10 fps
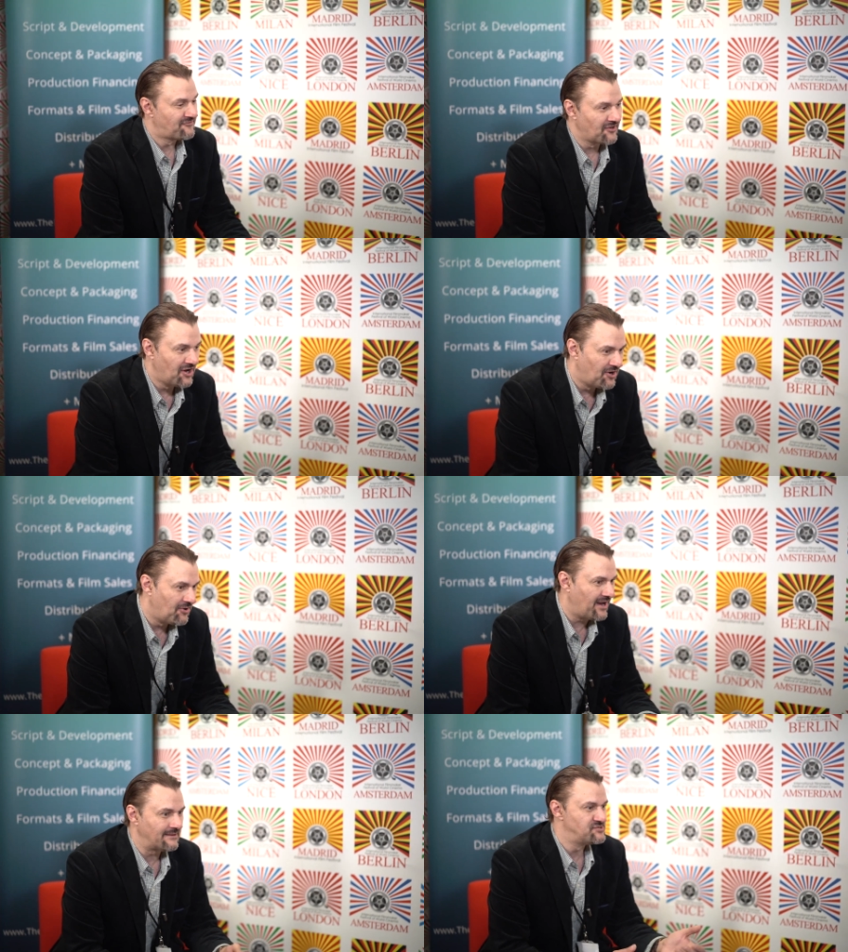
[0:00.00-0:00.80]

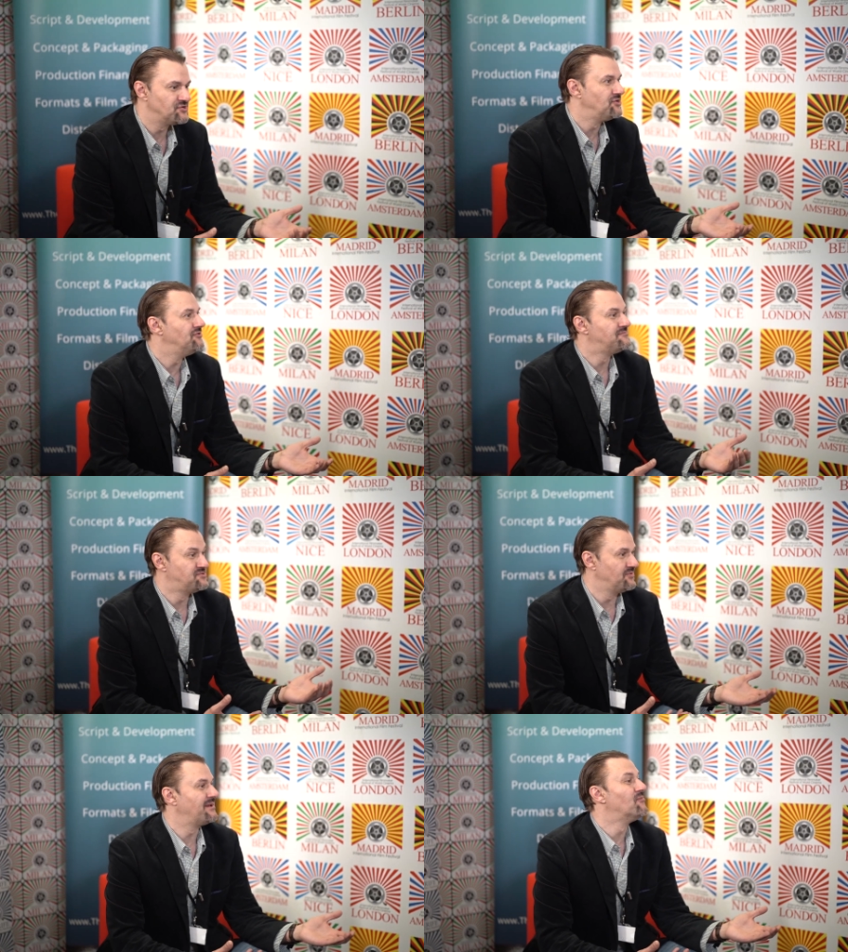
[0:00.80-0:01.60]
So, and I'm sure you're
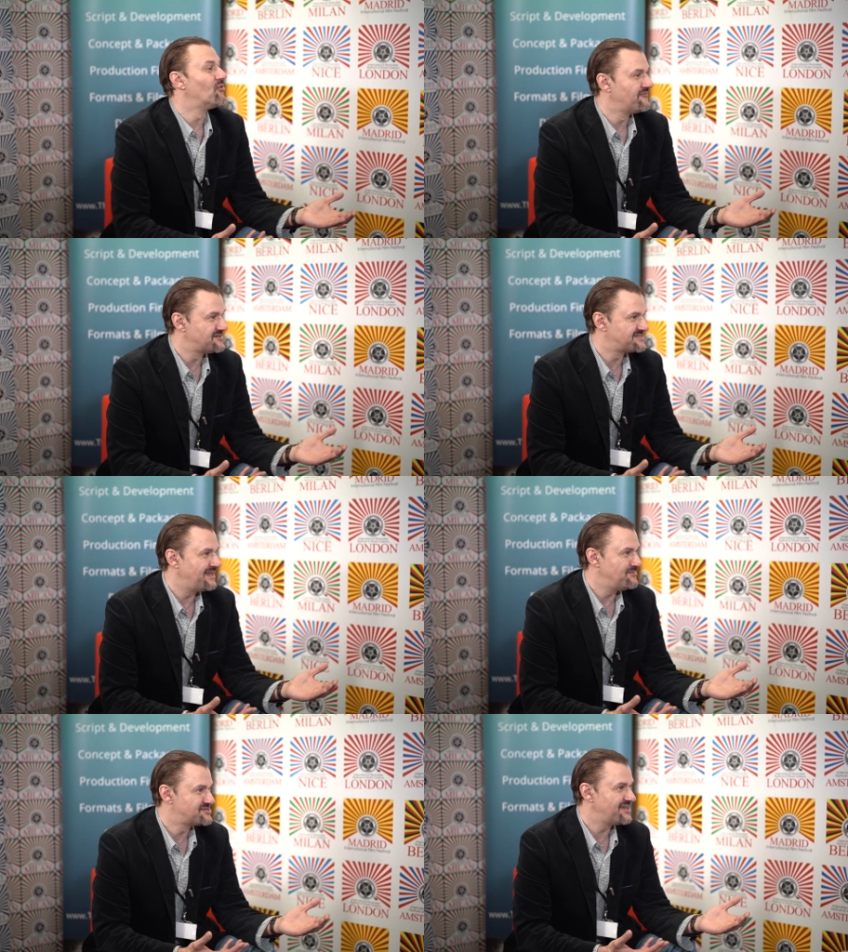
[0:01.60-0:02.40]
doing more of the
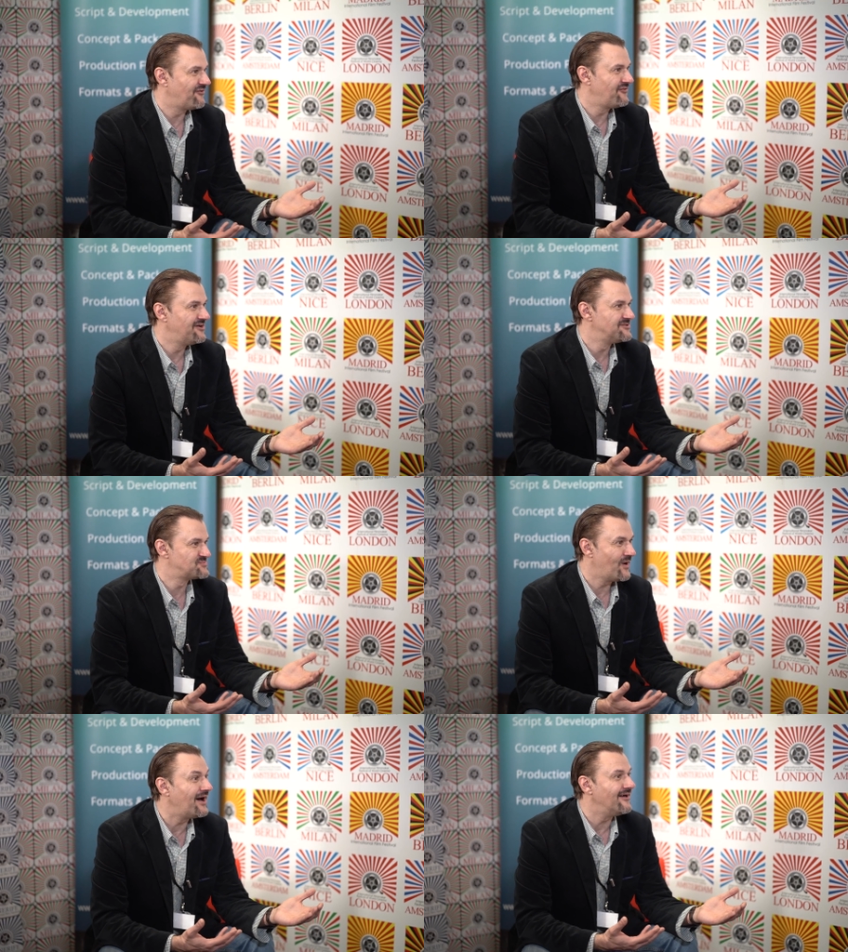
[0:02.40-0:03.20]
same yourself here as
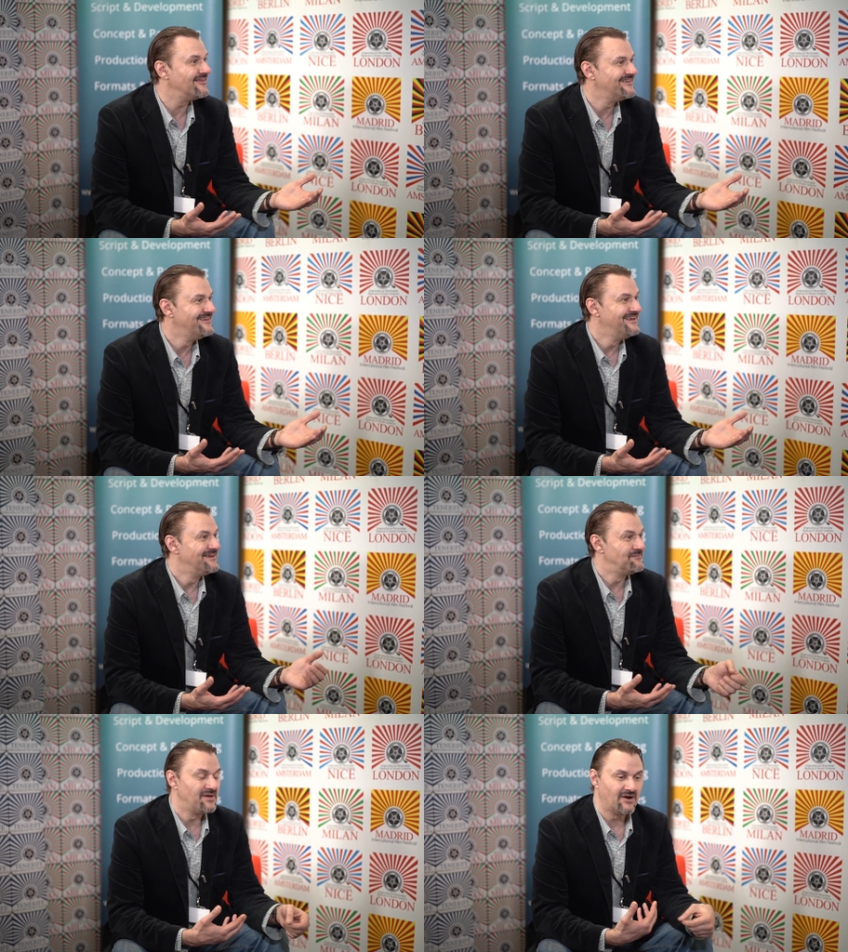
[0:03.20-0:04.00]
well.
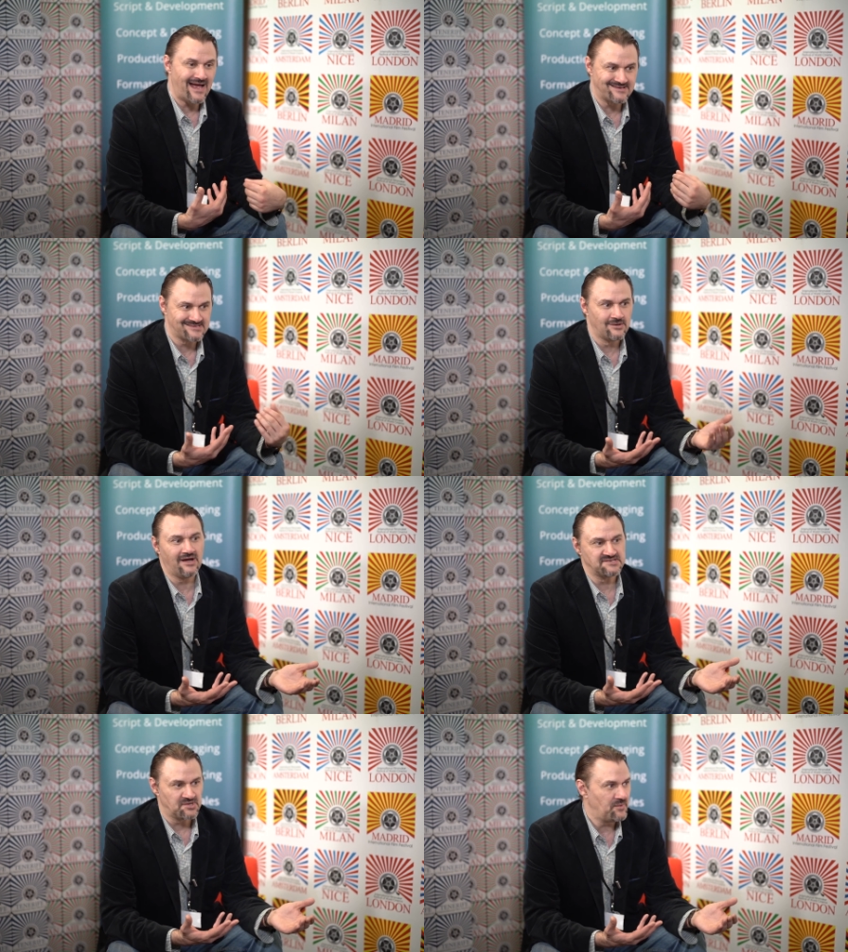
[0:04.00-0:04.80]
You know, as
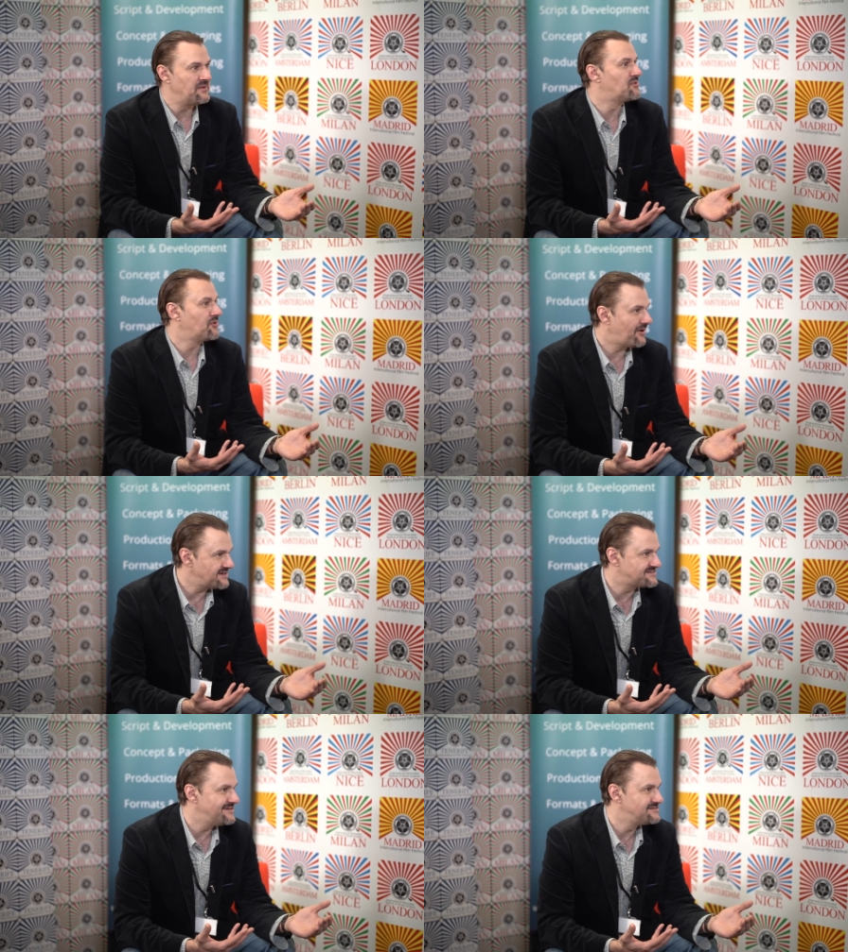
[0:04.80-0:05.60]
the week
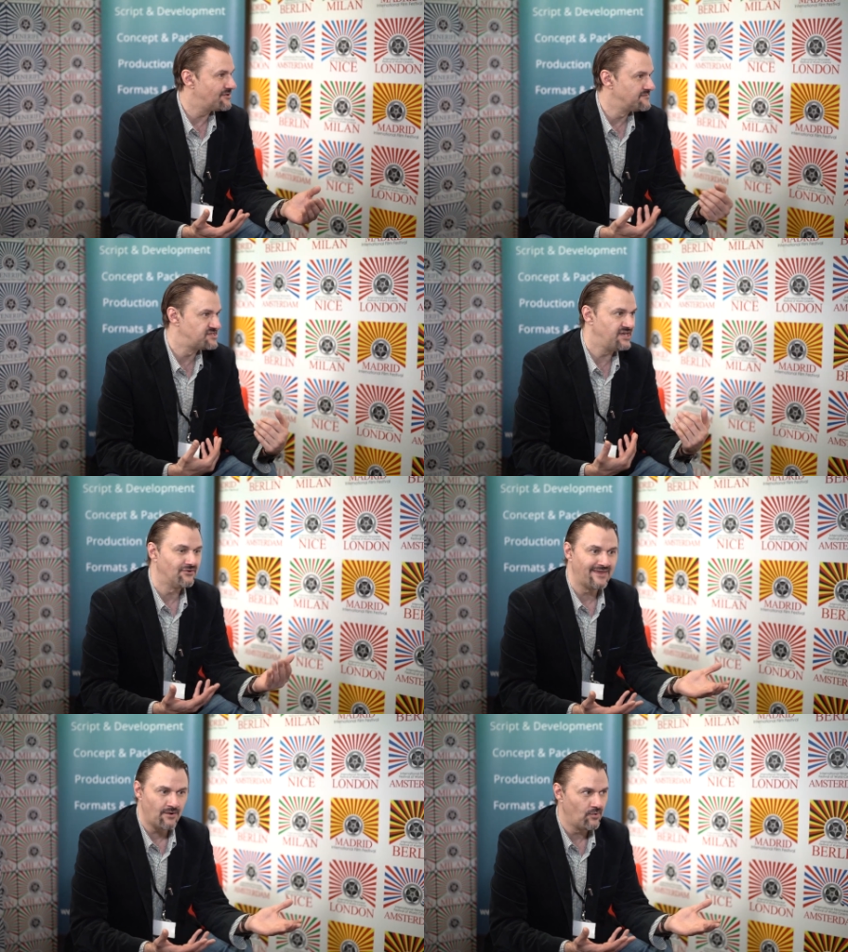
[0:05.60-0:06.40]
progresses, obviously
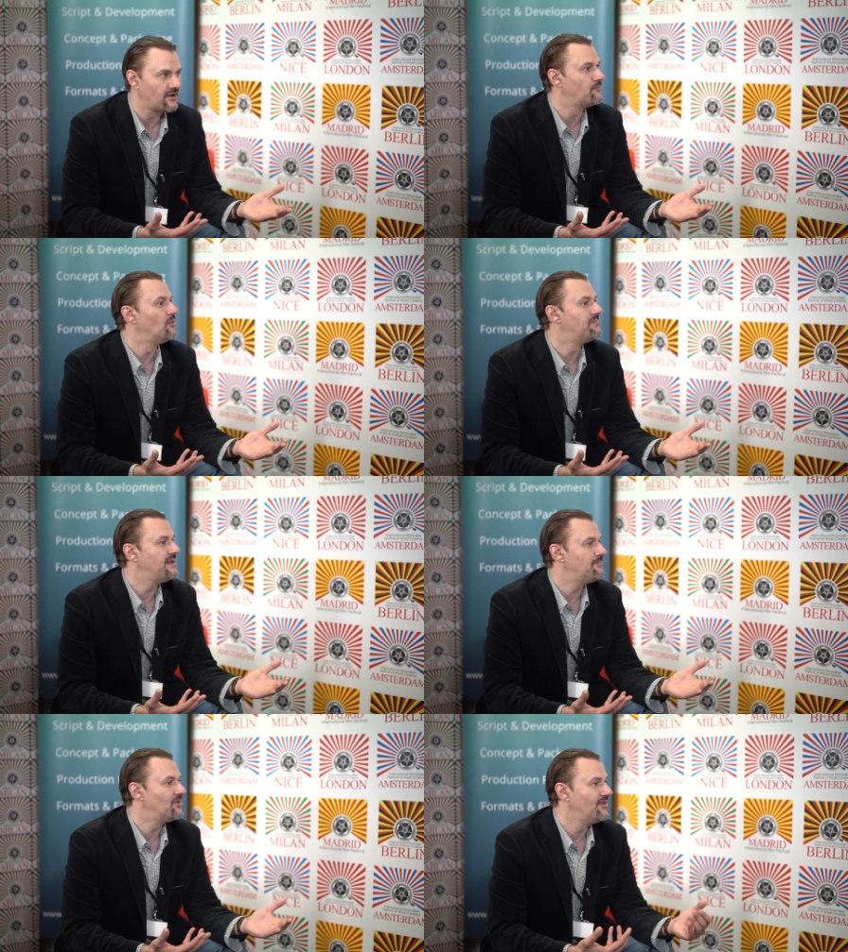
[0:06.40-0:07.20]
you'll network more
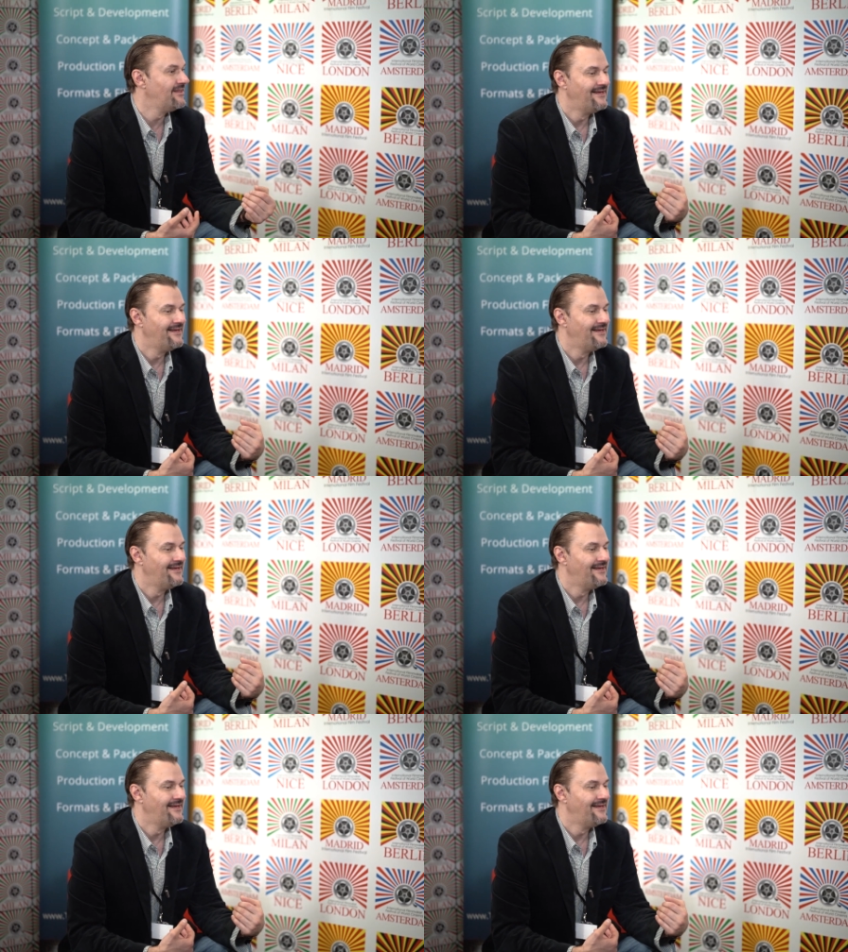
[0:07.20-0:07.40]
people.